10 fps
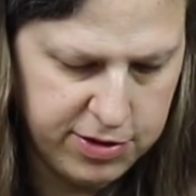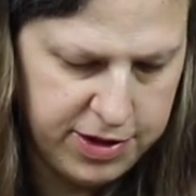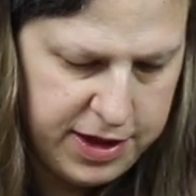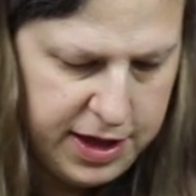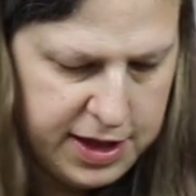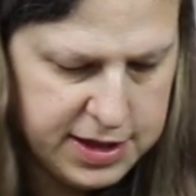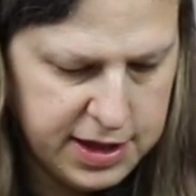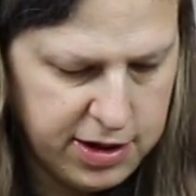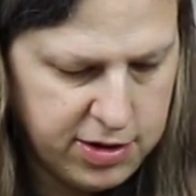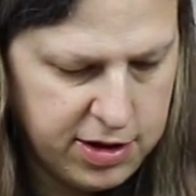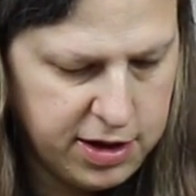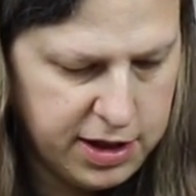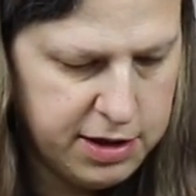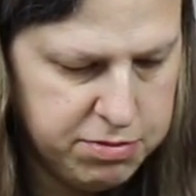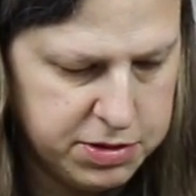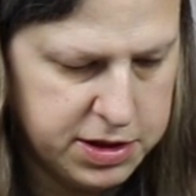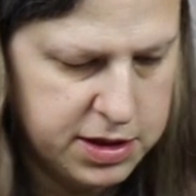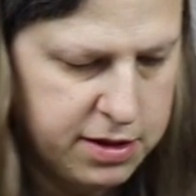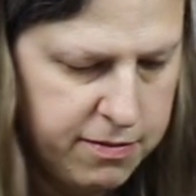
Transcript: these little clips